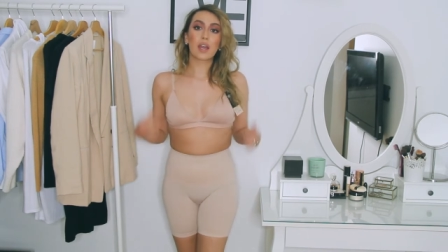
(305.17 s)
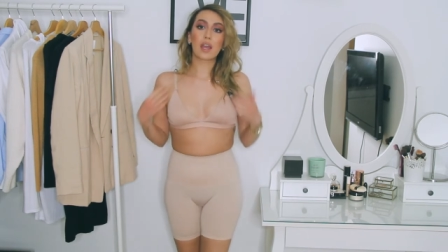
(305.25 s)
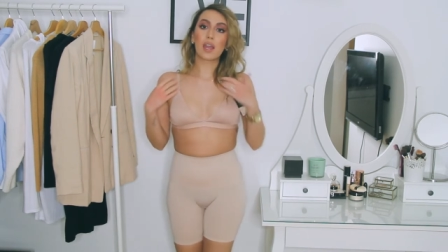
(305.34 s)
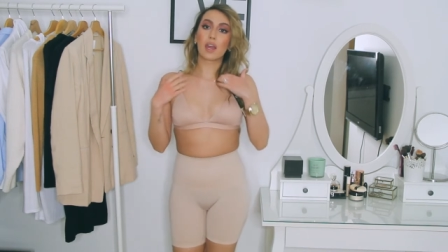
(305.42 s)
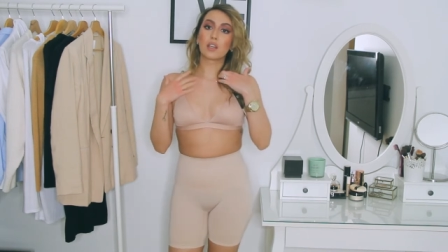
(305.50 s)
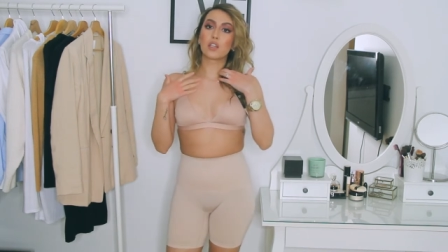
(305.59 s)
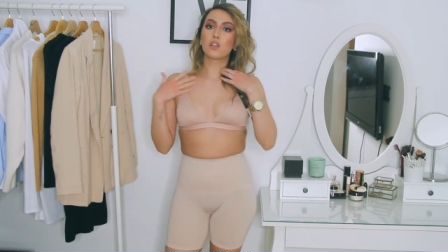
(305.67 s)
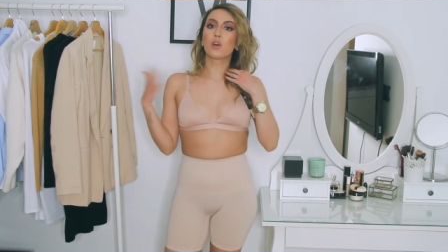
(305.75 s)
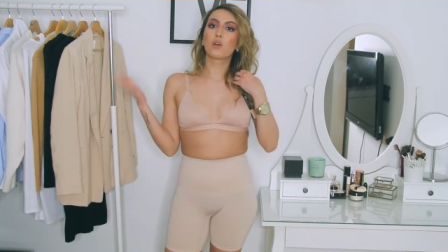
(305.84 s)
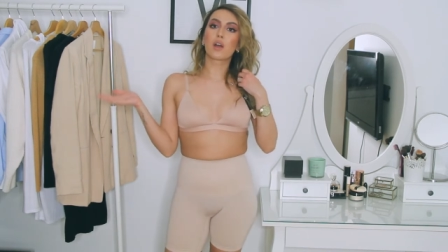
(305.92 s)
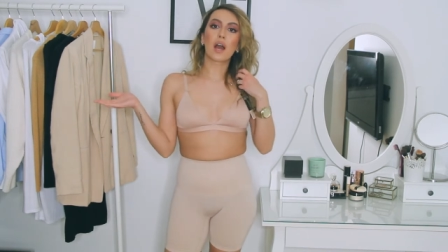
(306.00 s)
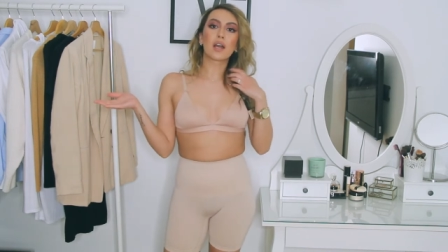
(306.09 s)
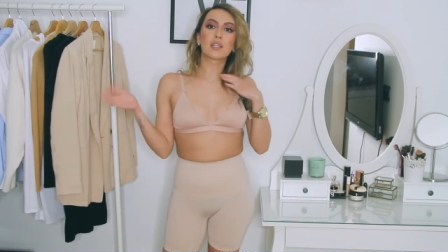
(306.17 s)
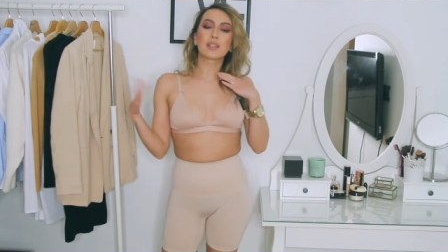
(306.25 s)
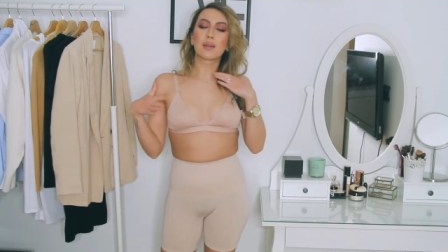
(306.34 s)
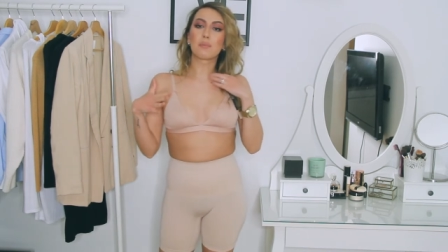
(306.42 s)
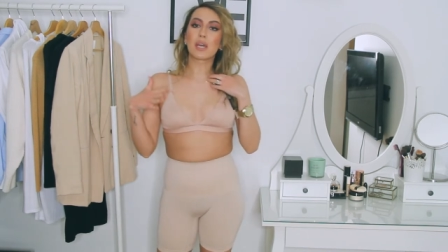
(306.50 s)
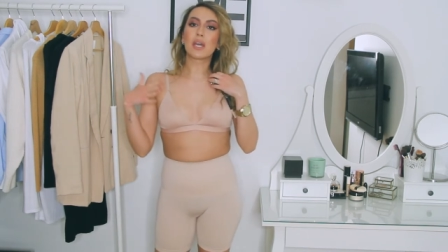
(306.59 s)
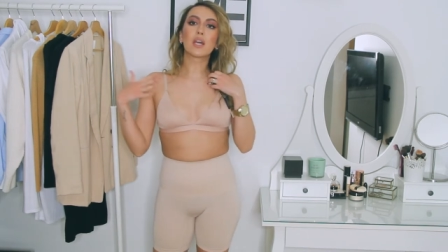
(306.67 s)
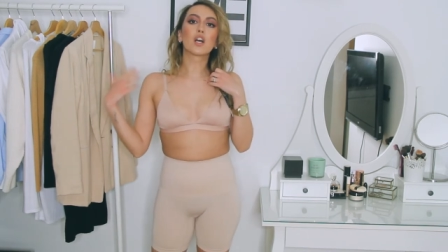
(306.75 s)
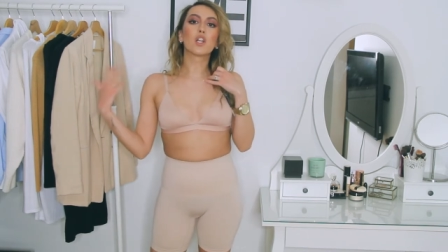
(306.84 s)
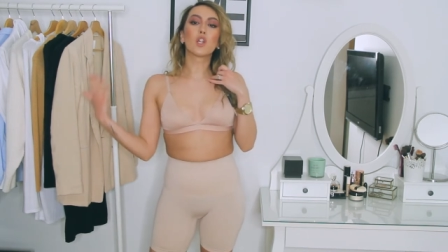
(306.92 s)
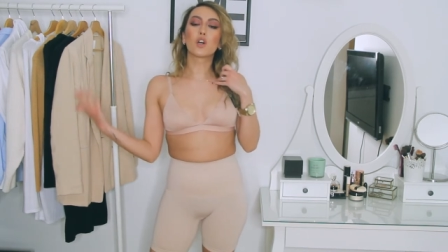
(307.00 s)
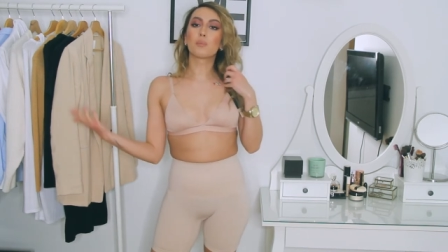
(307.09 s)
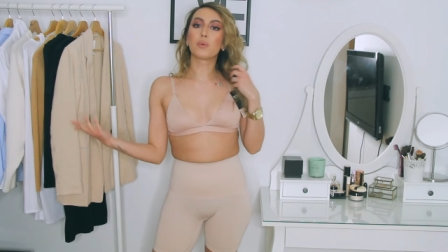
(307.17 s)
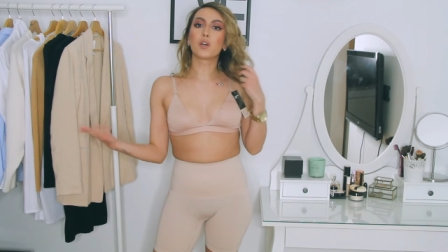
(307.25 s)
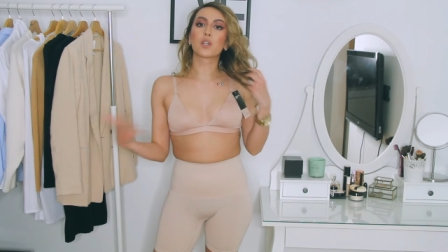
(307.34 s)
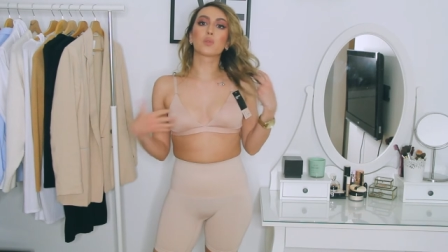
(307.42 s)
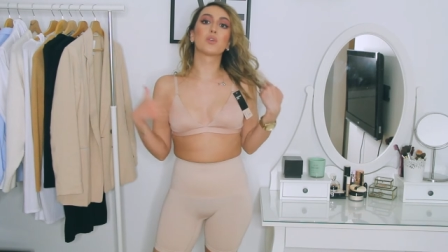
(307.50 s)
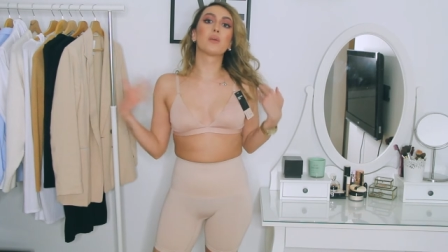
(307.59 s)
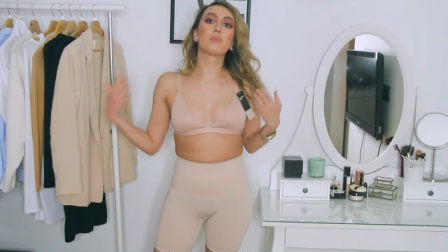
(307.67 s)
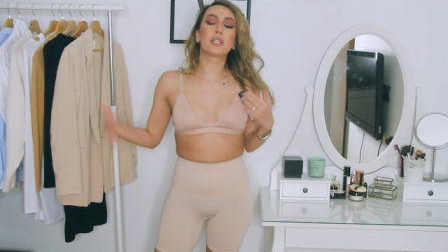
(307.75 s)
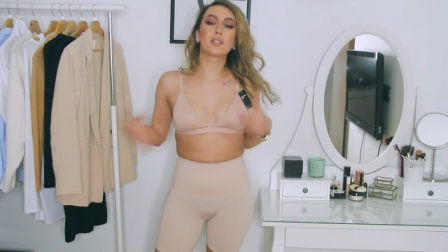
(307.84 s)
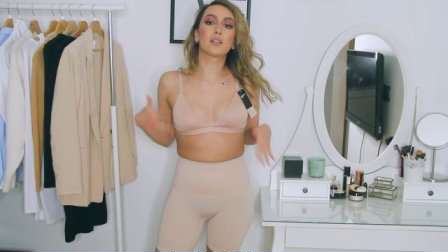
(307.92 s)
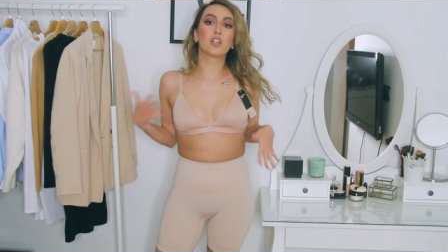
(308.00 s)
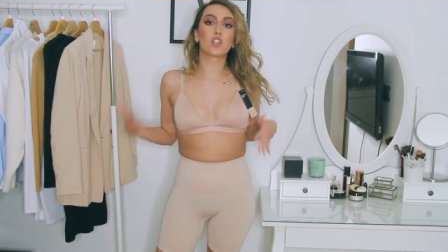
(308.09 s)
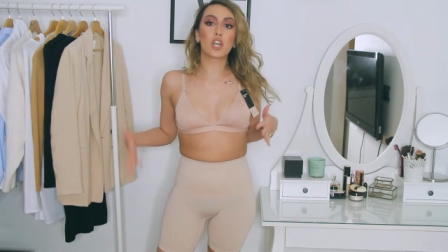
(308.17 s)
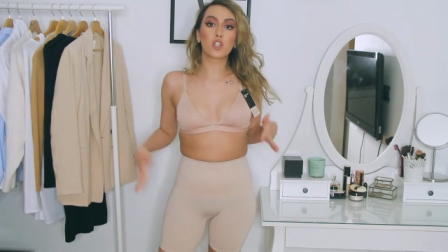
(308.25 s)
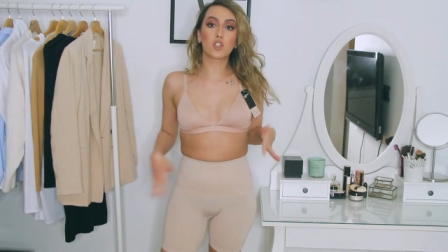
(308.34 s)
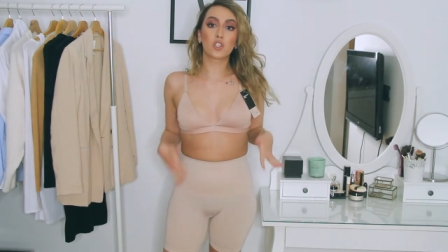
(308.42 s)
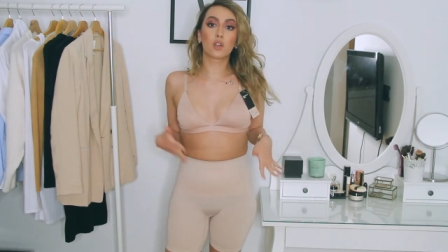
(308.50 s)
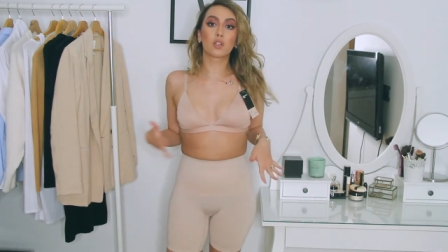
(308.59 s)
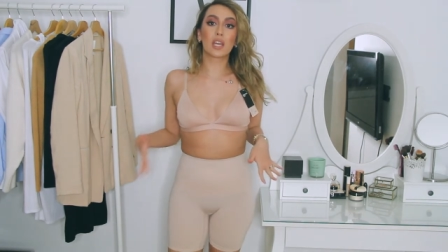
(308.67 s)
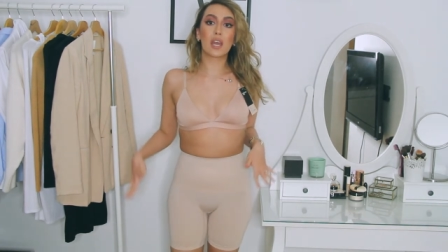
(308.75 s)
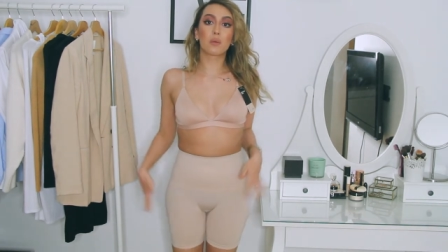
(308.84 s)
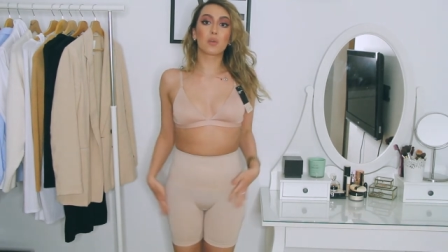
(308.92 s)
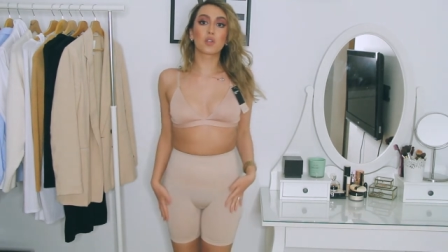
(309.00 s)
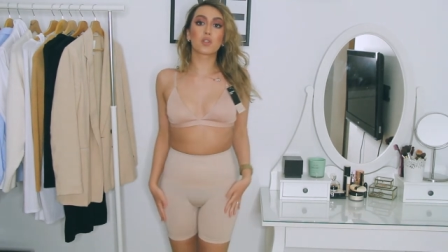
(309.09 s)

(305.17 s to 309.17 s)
And you know, guys, I make lookbooks where I'm basically changing on camera.